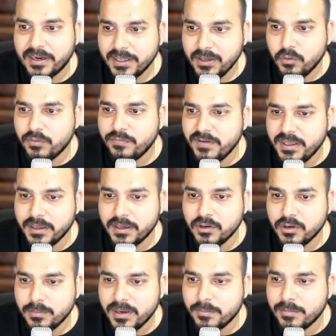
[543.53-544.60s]
getting over here.
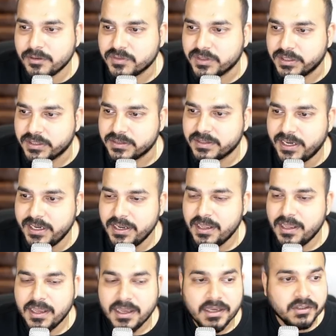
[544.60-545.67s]
You'll be able to see this, right?
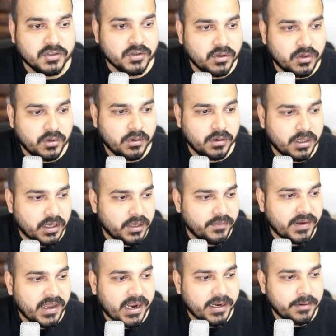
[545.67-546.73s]
So uh,
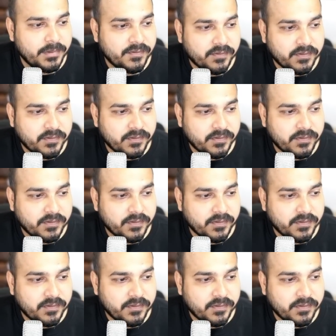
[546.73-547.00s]
if I hide my